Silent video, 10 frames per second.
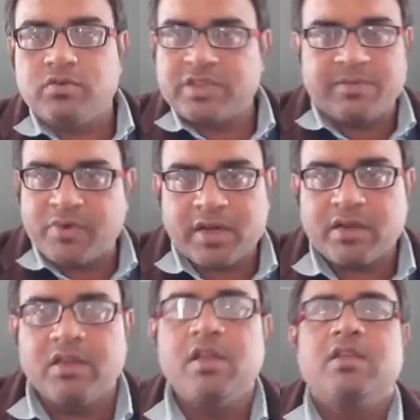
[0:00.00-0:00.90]
some work.
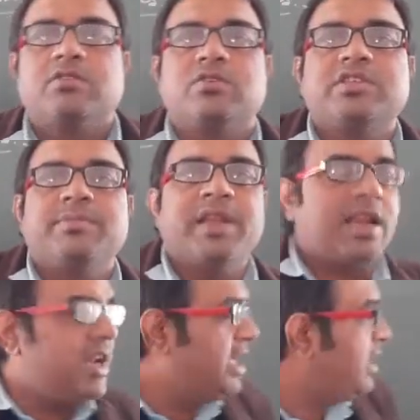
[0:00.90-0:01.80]
So
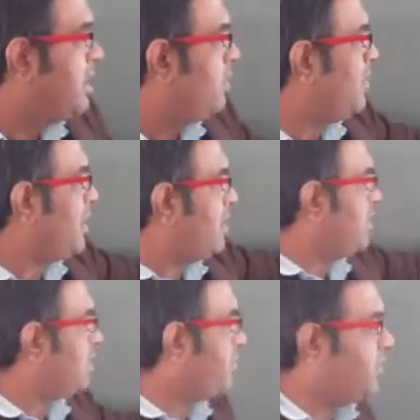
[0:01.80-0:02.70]
similarly,
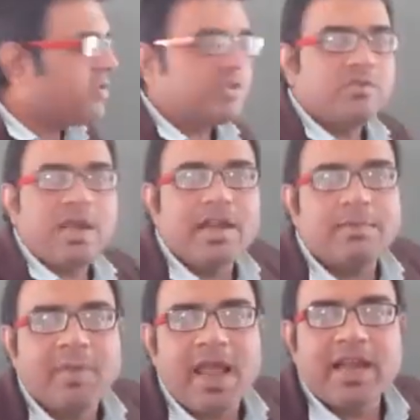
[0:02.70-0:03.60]
whatever the force you had
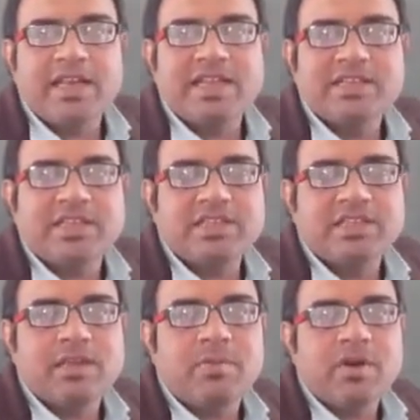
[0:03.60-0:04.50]
applied in
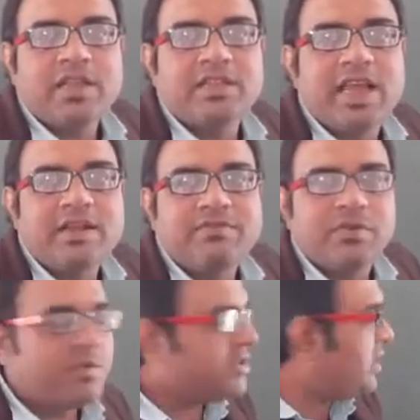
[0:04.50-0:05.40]
stretching the body, that
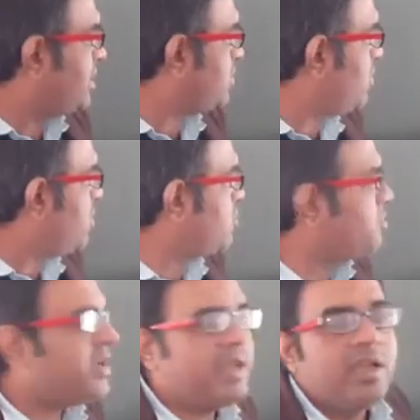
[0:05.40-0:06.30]
force is going to
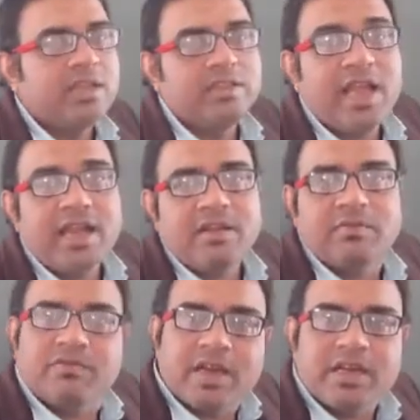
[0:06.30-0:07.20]
be,
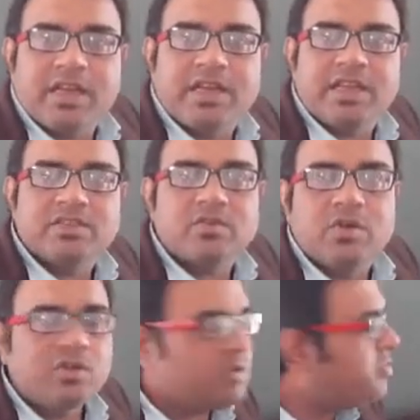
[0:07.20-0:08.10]
that work done is
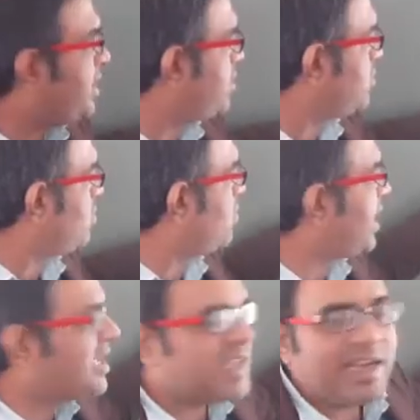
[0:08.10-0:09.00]
going to be stored
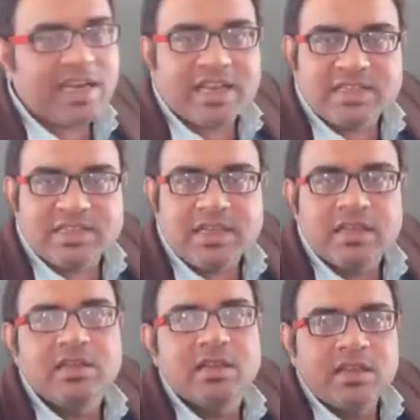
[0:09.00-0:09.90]
as an energy,
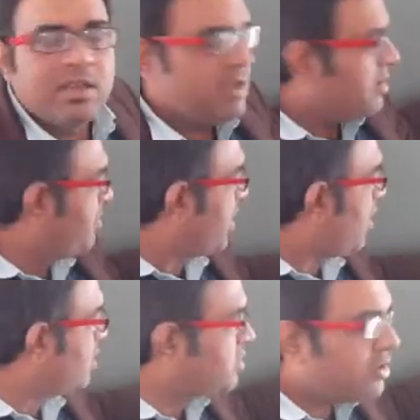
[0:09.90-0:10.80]

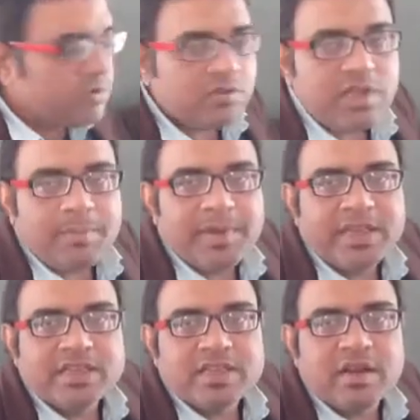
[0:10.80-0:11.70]
because due to the
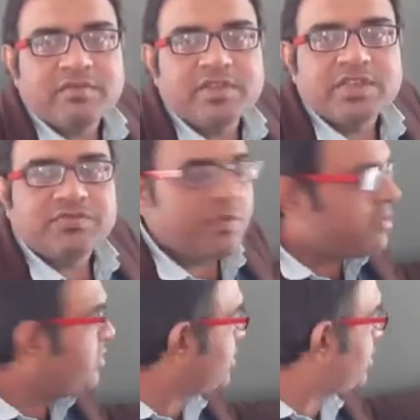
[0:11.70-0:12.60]
application of this force,